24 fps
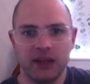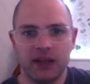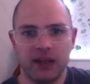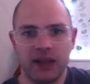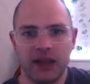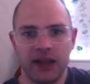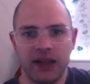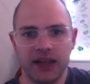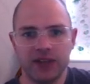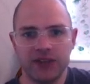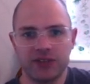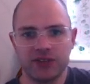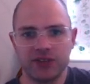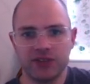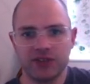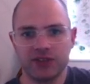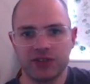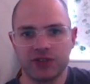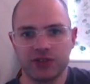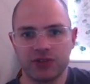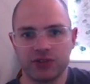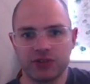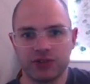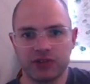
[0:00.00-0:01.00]
Esther's
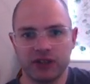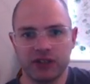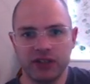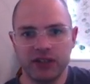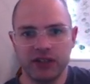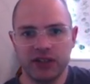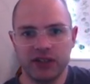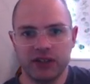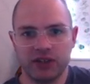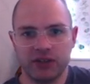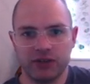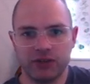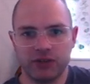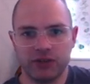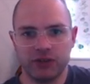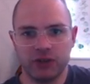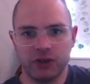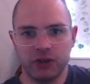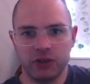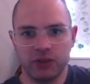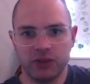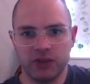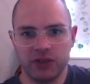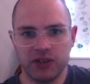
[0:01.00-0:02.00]
decree
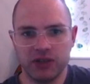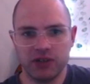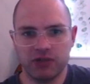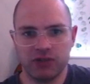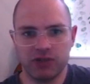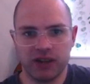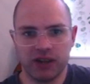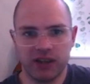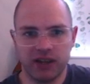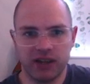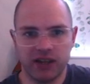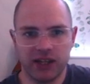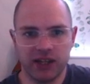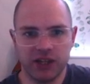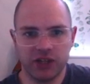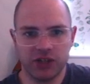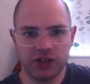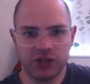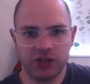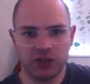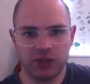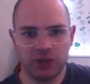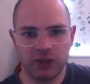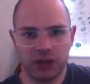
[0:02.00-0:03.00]
confirmed these
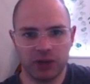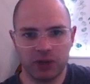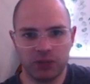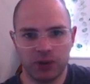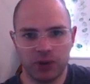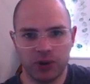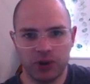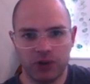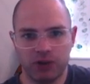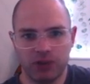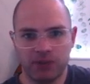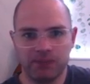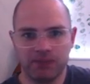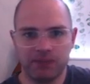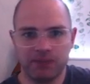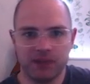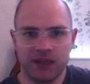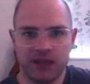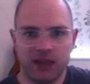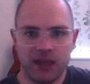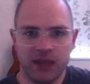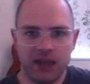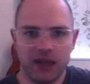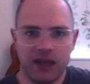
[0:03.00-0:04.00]
regulations about Purim,
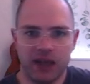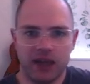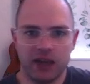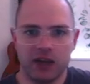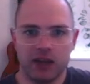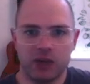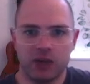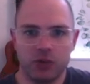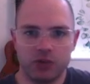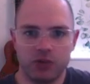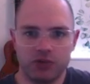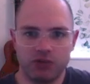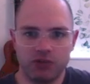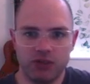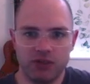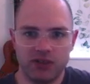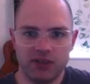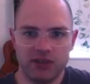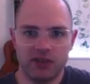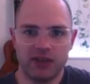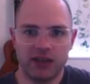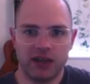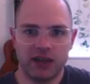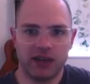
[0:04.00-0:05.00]
and it was
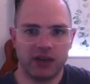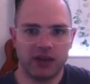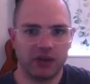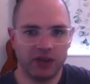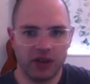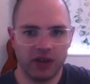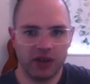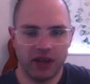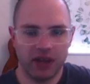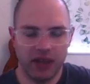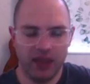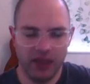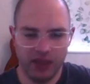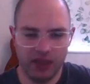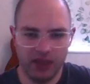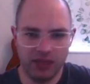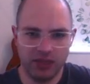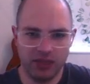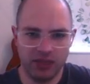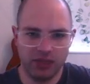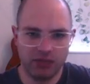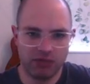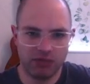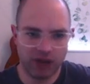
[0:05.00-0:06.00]
written down
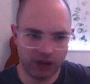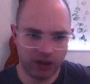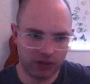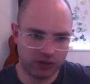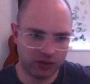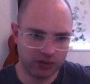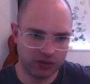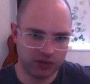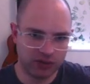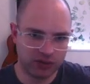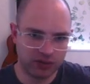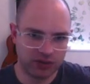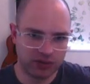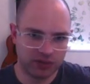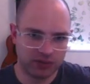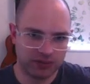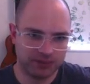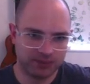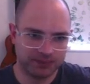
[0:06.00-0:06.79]
in the records.